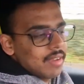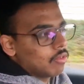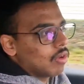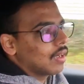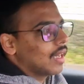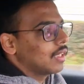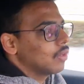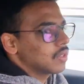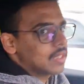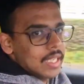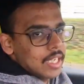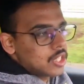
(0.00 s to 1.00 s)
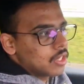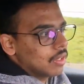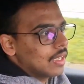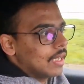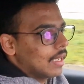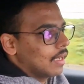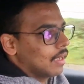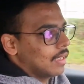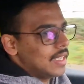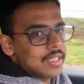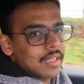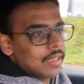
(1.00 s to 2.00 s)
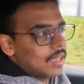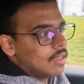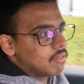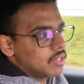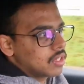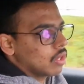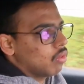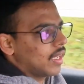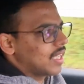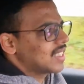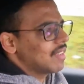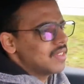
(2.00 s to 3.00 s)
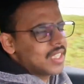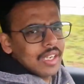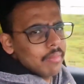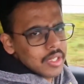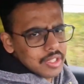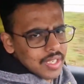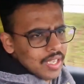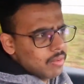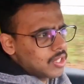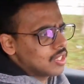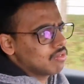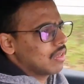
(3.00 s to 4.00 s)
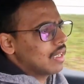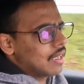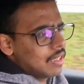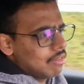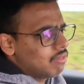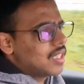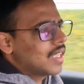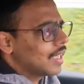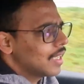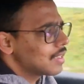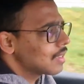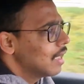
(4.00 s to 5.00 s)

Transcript: Not like those initial Nissan Leafs which go like 70 kilometers today, which is ridiculous.